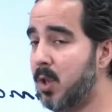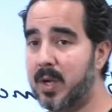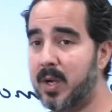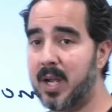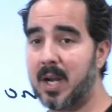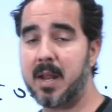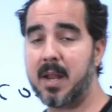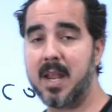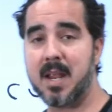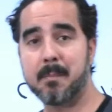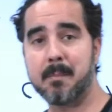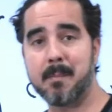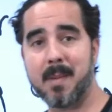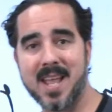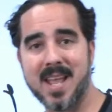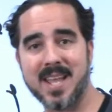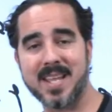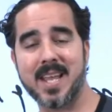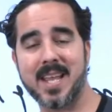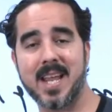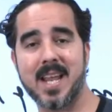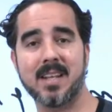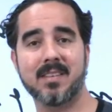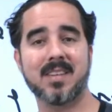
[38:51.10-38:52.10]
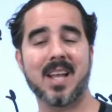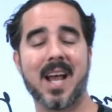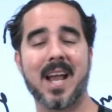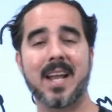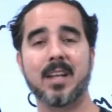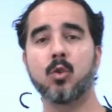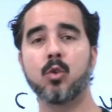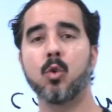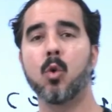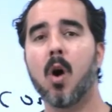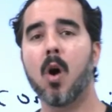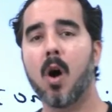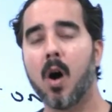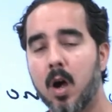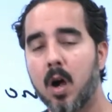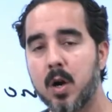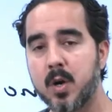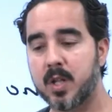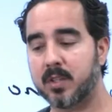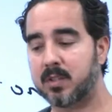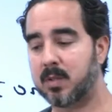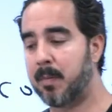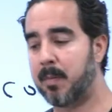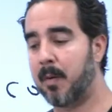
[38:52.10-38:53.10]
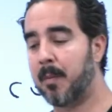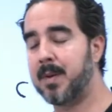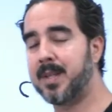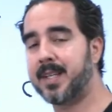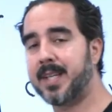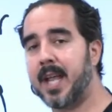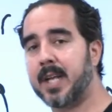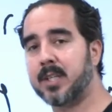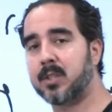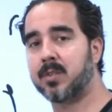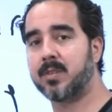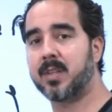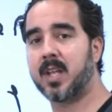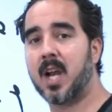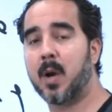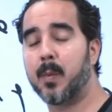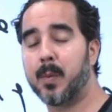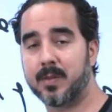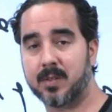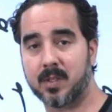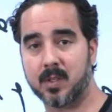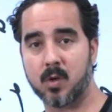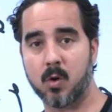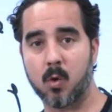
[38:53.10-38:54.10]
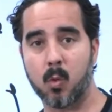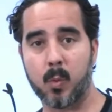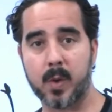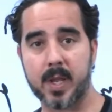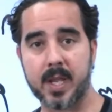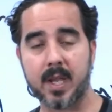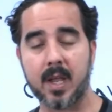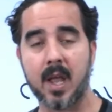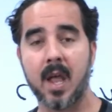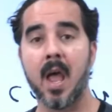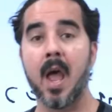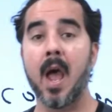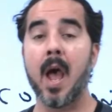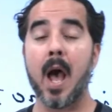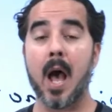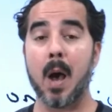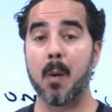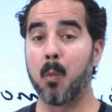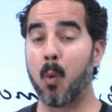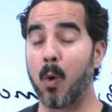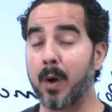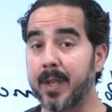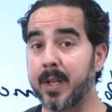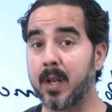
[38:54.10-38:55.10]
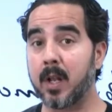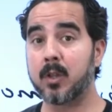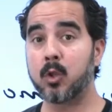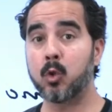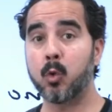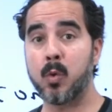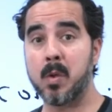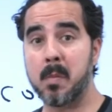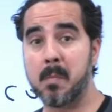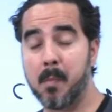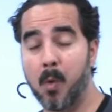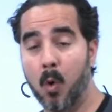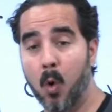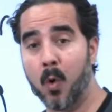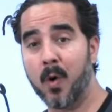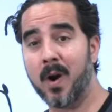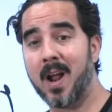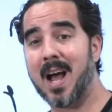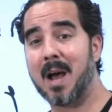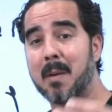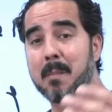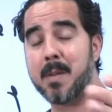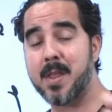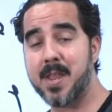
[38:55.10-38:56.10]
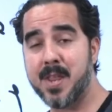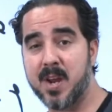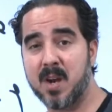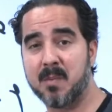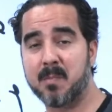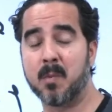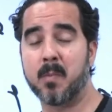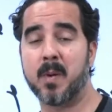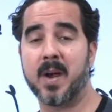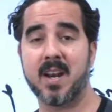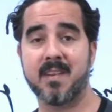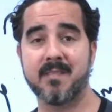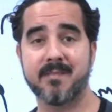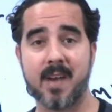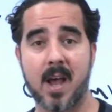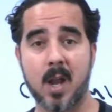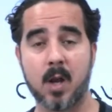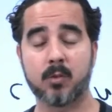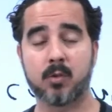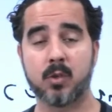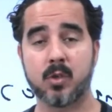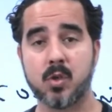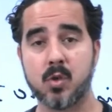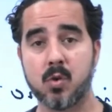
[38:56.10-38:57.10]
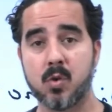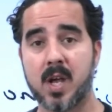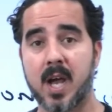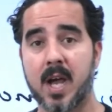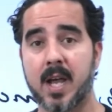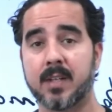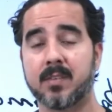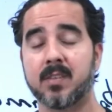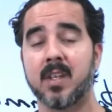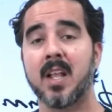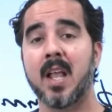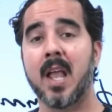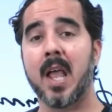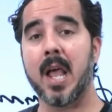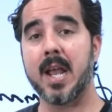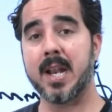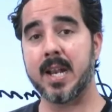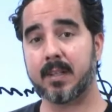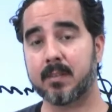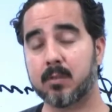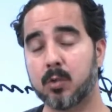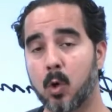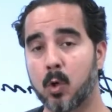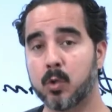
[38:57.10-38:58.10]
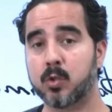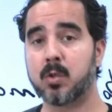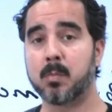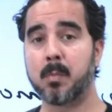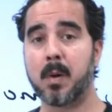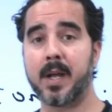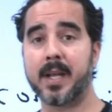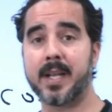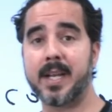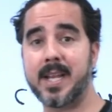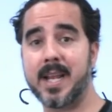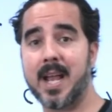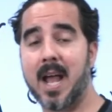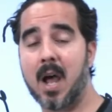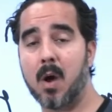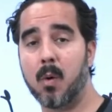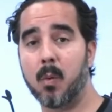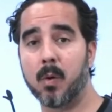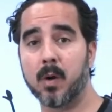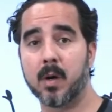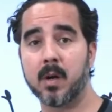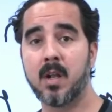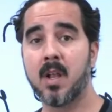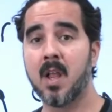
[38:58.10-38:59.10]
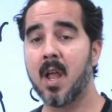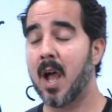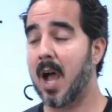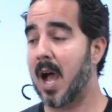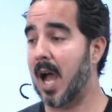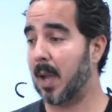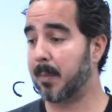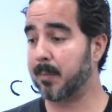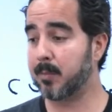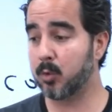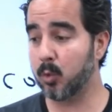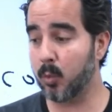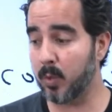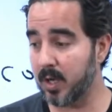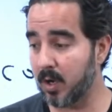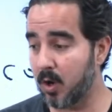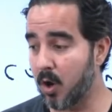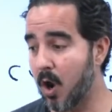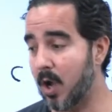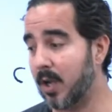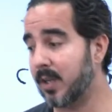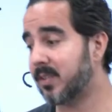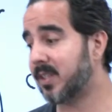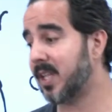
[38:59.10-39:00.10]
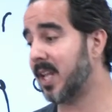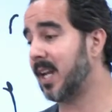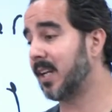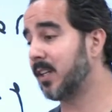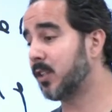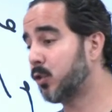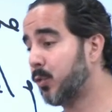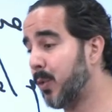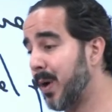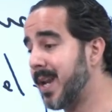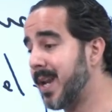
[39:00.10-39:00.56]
you look at, in my case, I do hundreds of publications every single week. I'm working on doing more. I'm here providing value to you guys in the social marketing hour. I'm doing content and